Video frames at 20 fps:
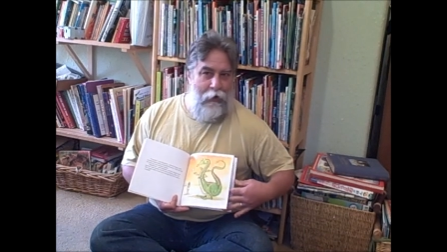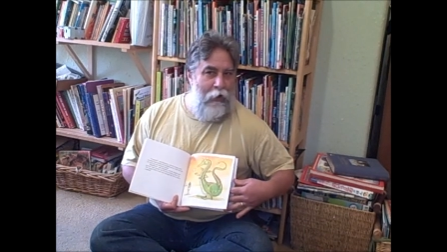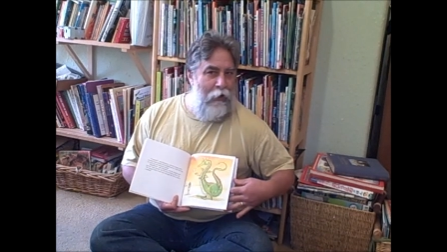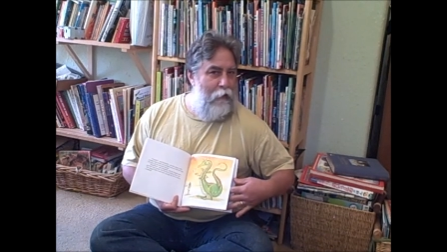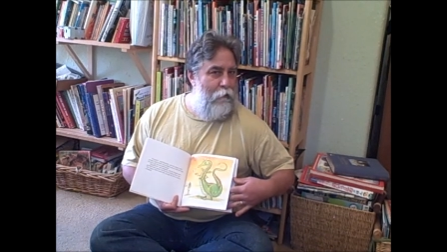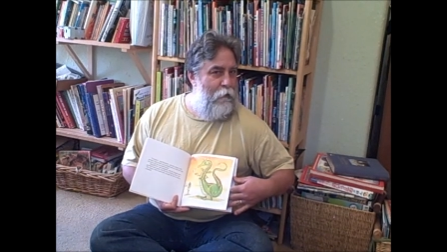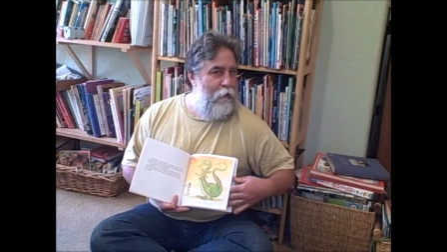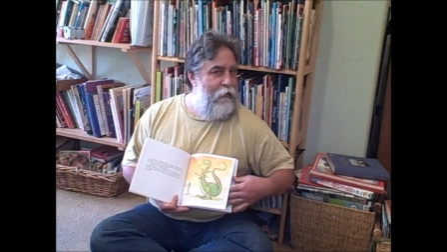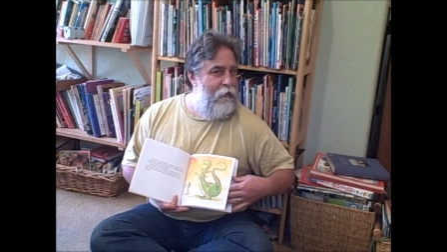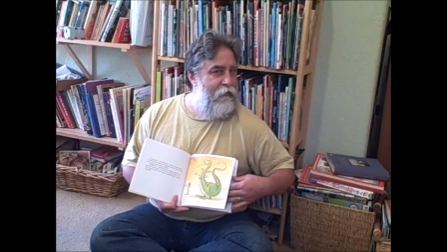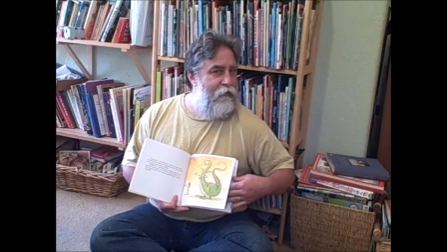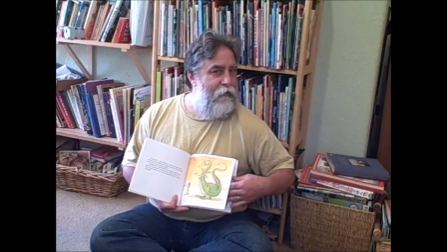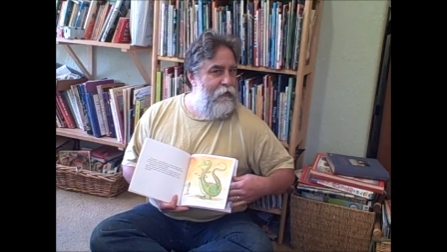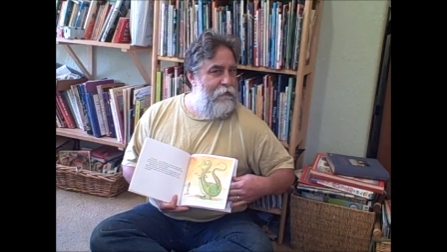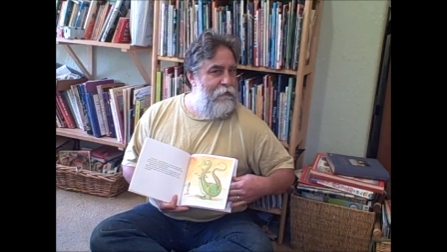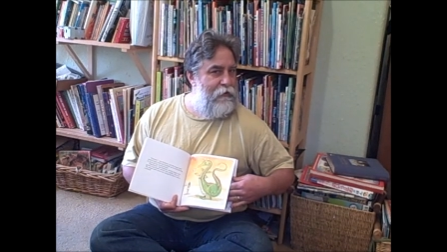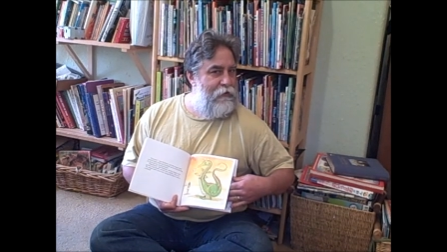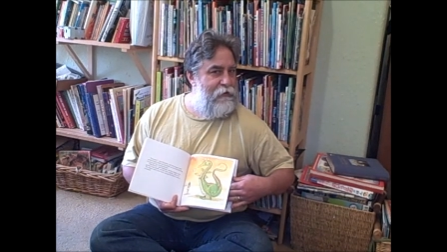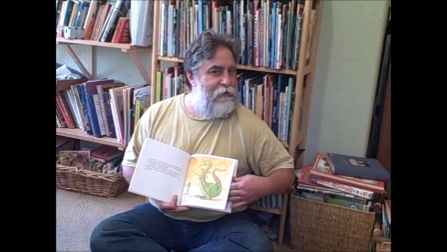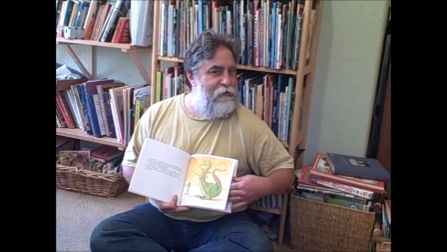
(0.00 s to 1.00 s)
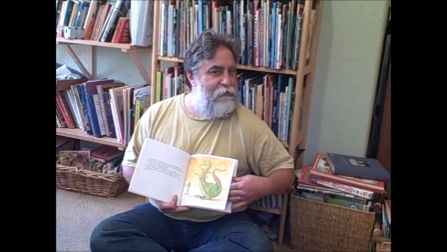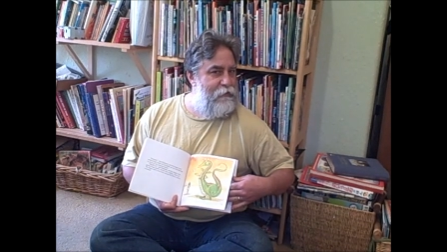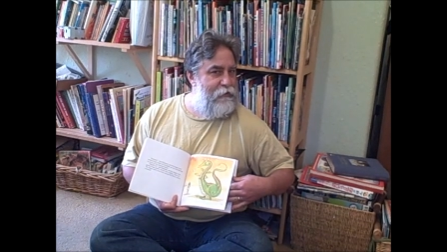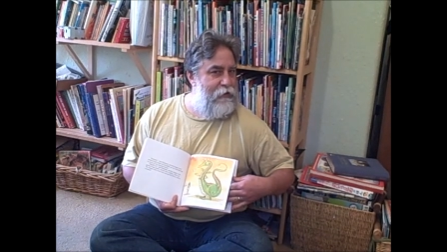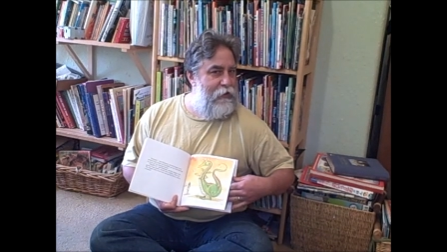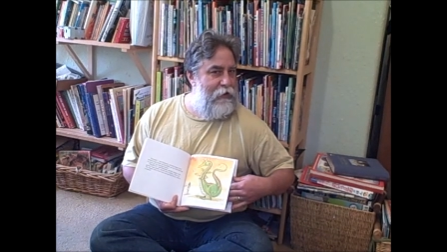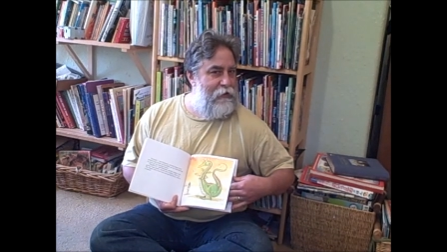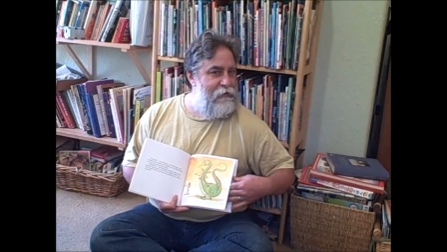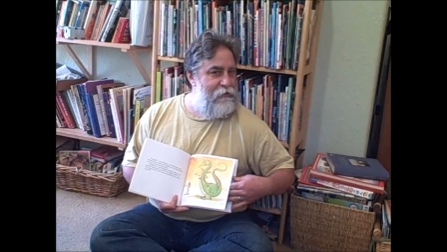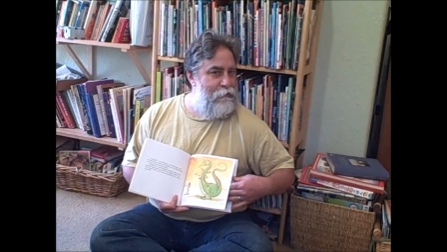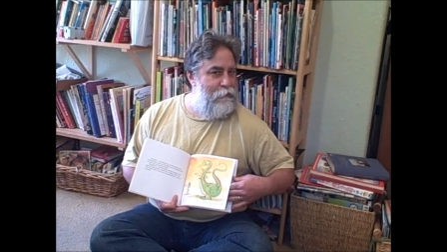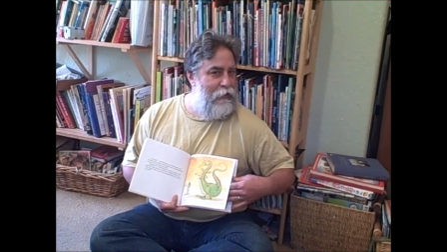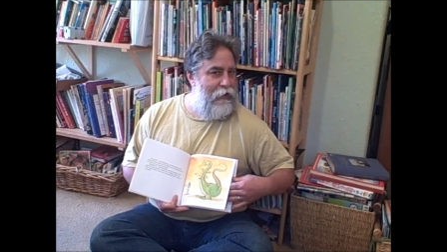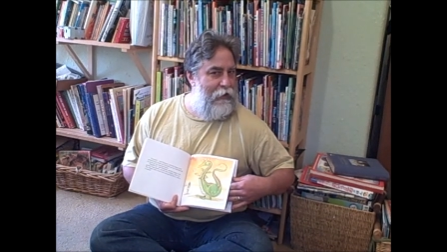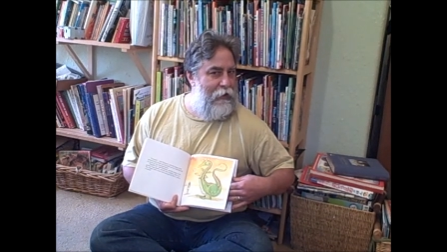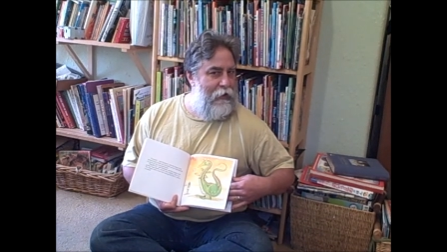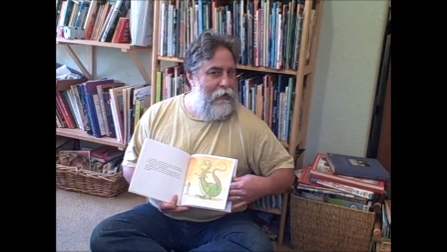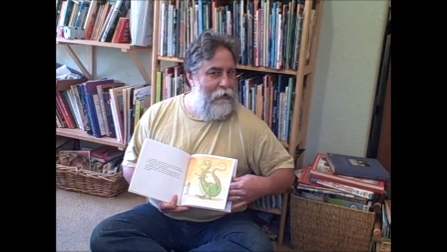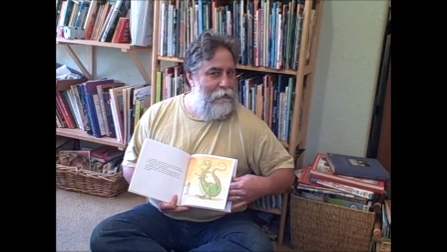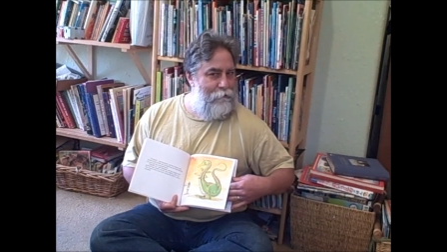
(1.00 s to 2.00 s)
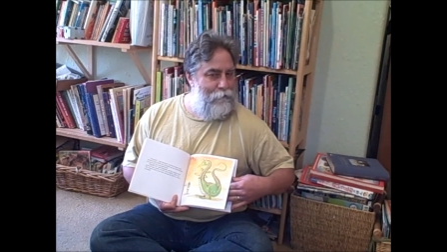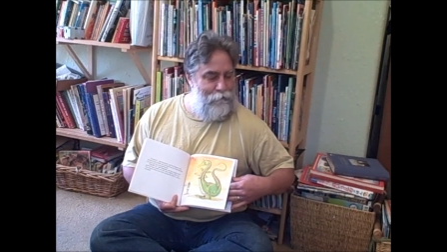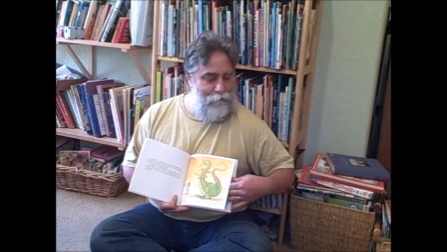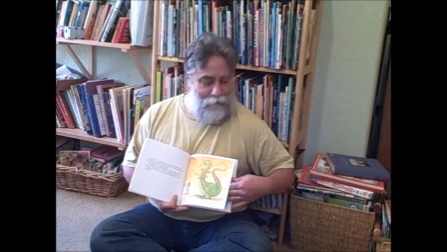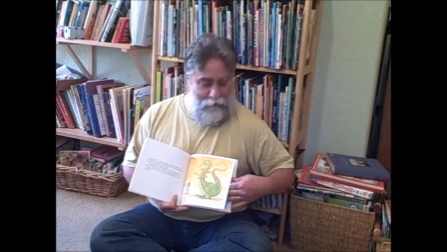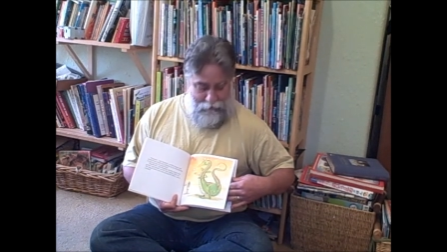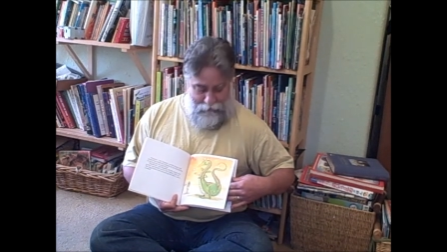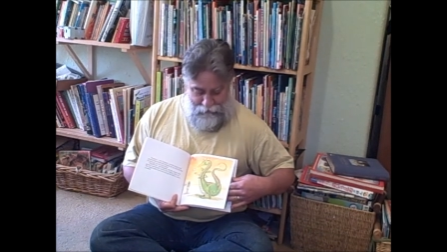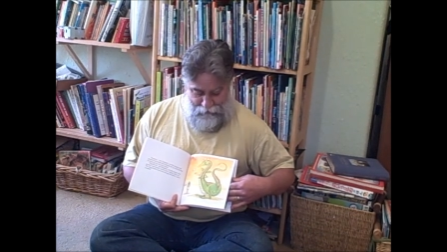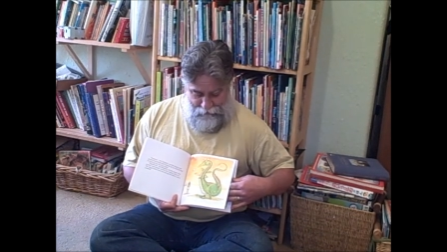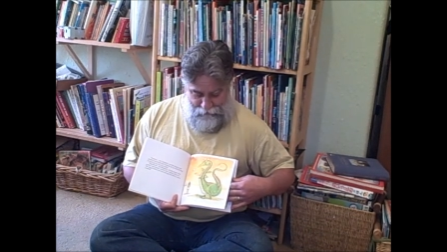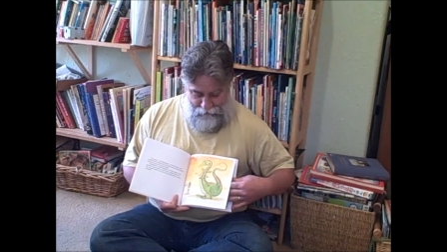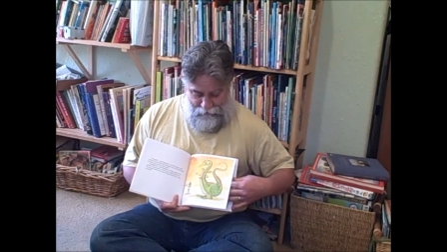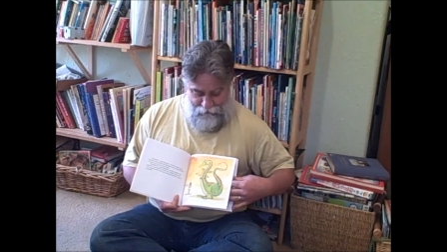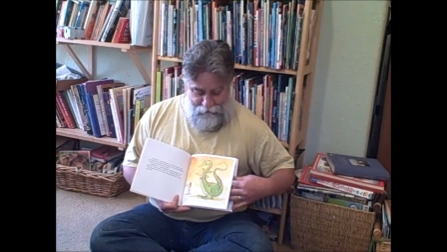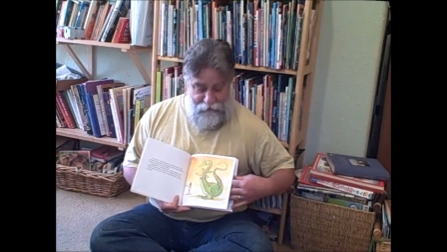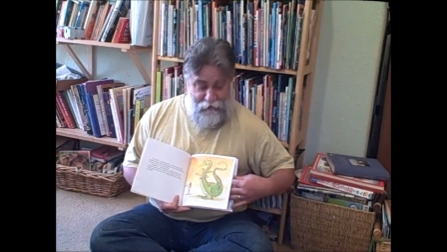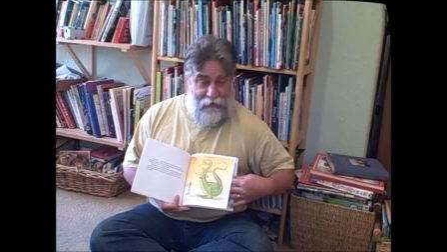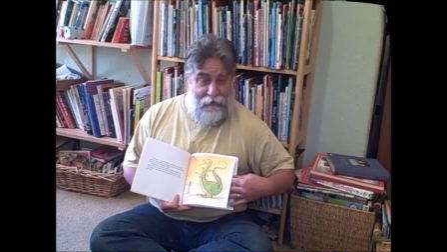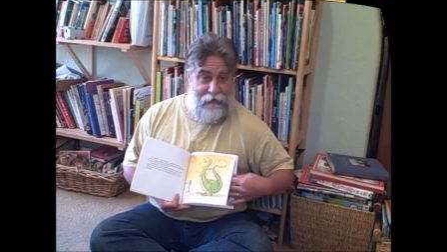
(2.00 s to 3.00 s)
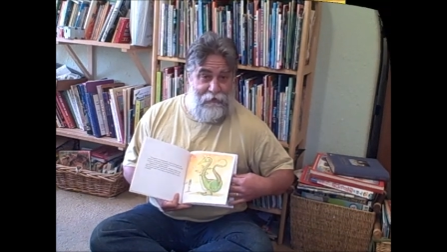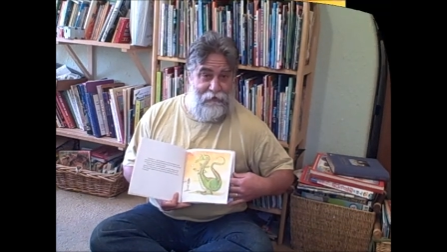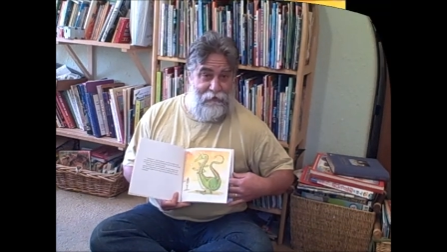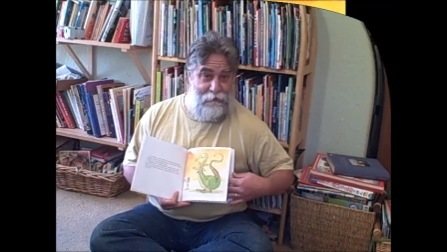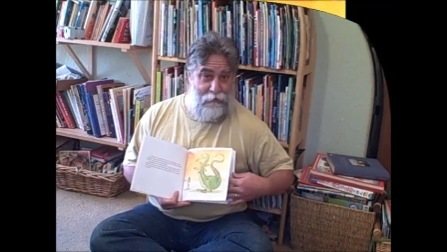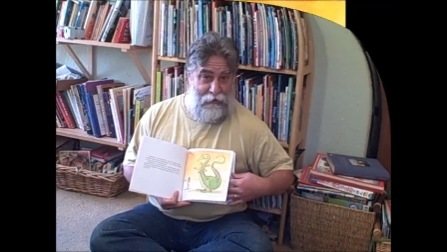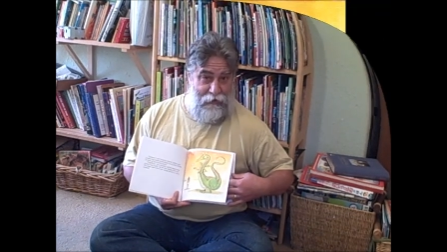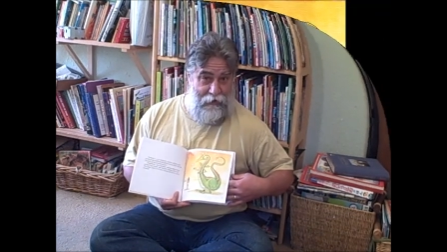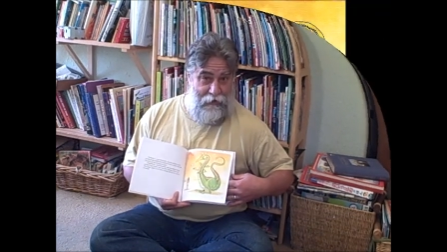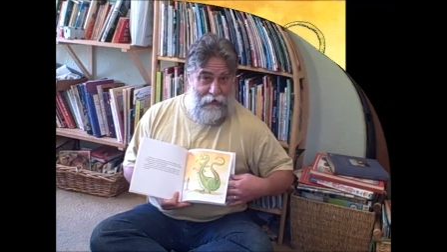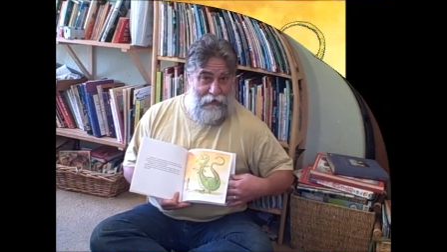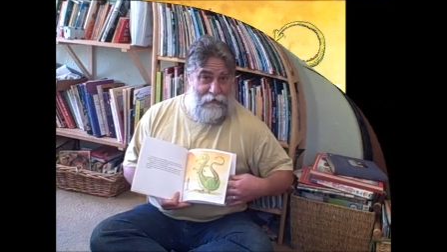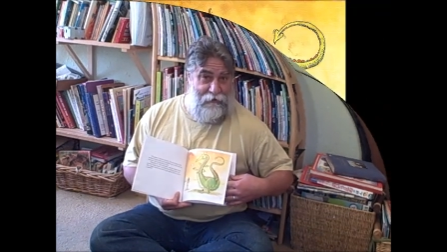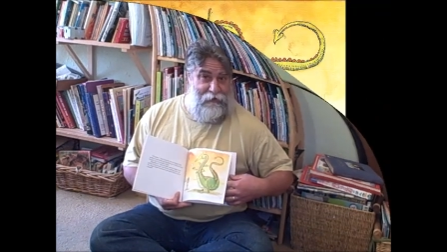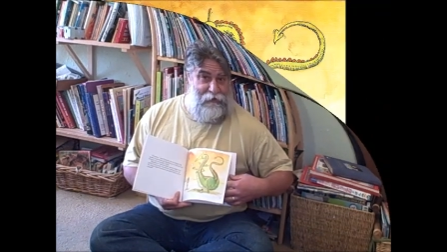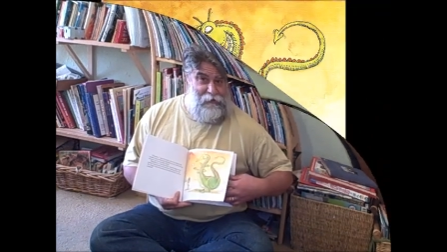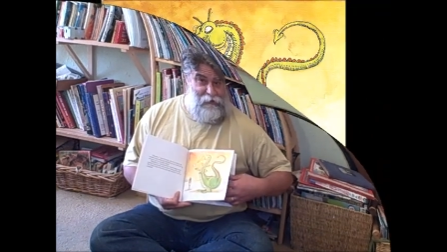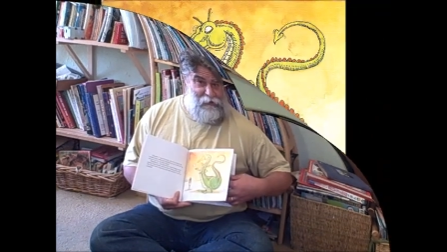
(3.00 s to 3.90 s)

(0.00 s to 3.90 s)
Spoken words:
I wonder if Elizabeth has a plan. I think she has a plan to